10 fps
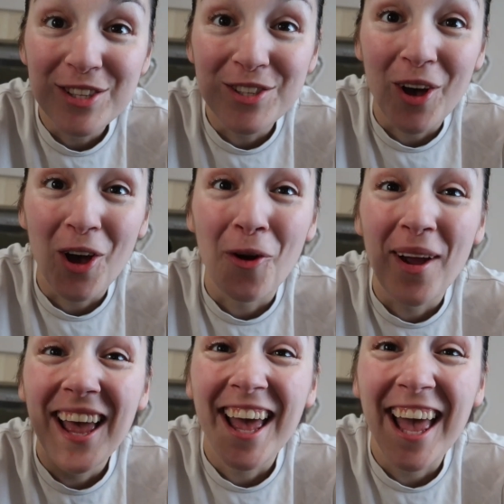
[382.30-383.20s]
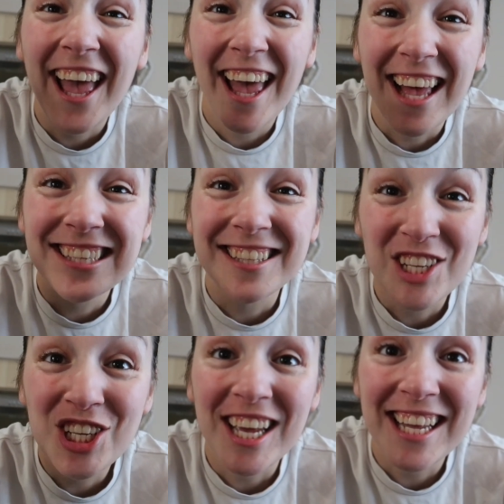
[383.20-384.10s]
So here is
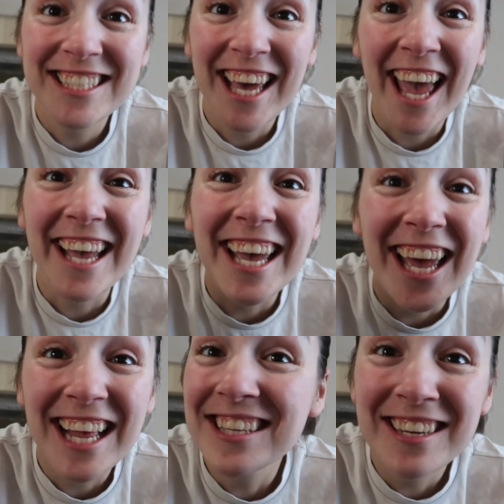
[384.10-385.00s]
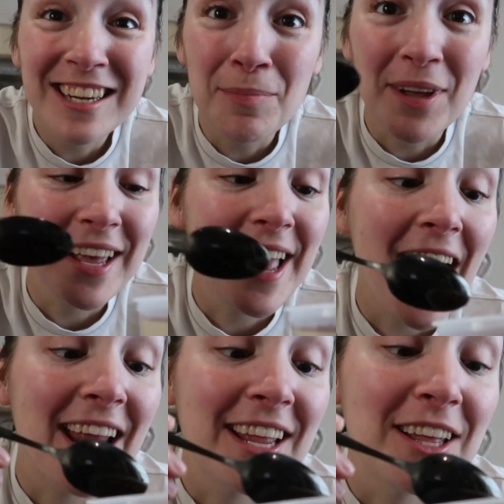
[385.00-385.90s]
the cheesecake. Is it going to be
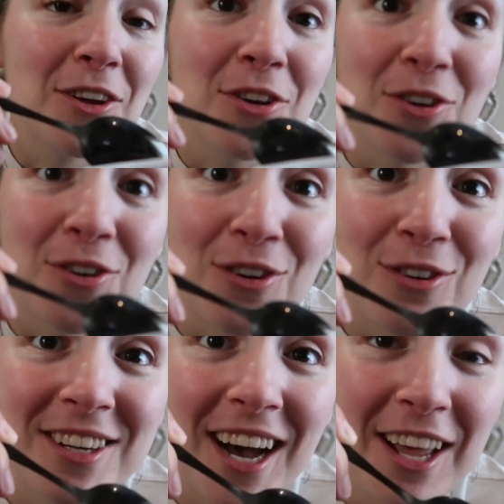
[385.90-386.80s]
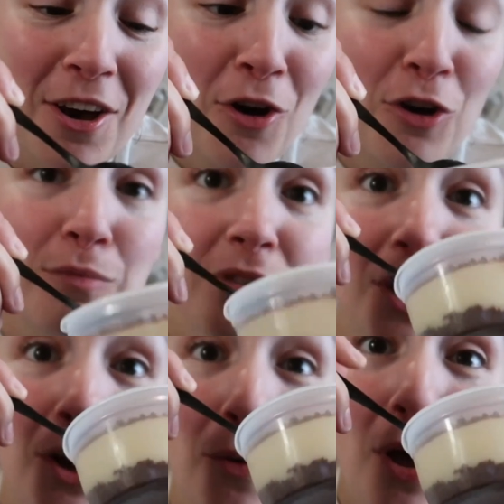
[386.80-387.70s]
any good? I hope
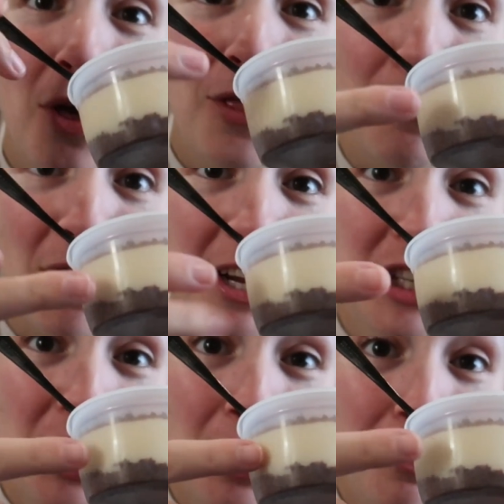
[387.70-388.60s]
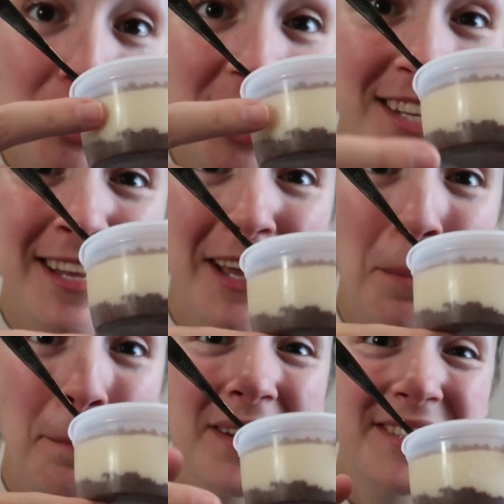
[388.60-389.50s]
so. The ratio cheesecake
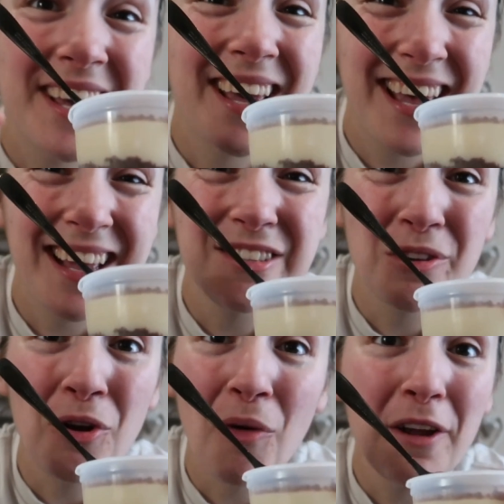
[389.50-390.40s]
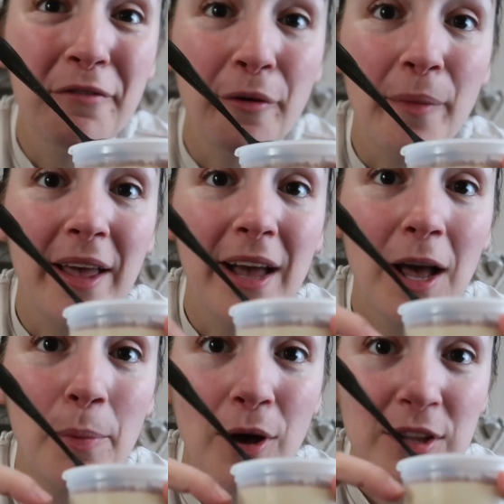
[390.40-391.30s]
and biscuit isn't great for me.
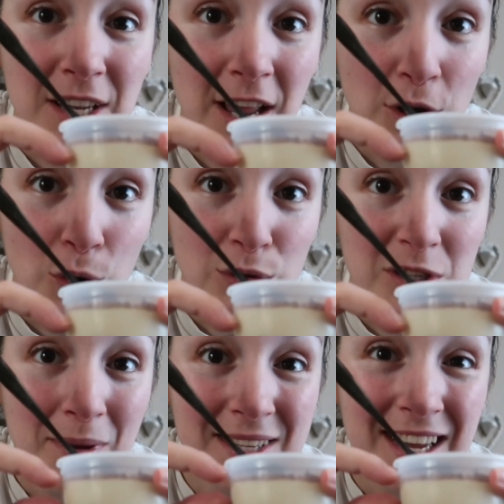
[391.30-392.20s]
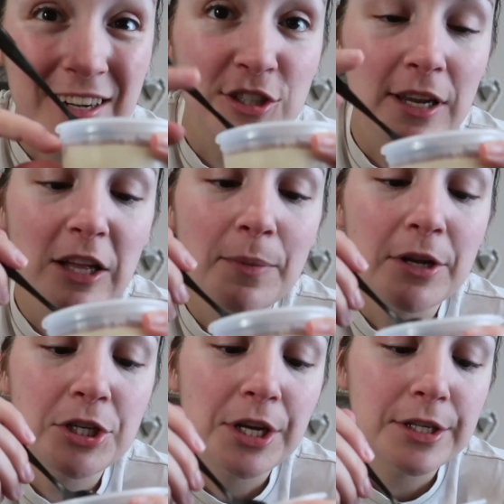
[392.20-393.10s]
I personally like loads of biscuit and just a little
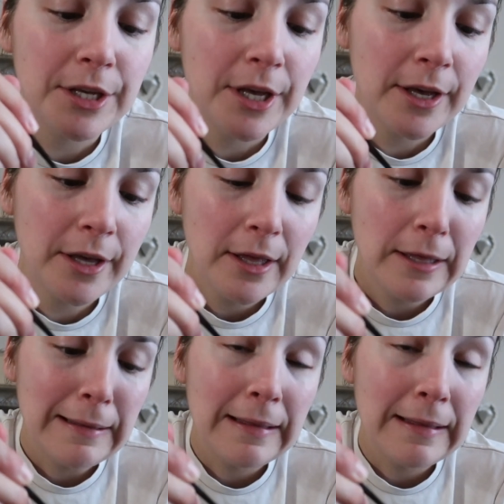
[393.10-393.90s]
bit of cheesecake,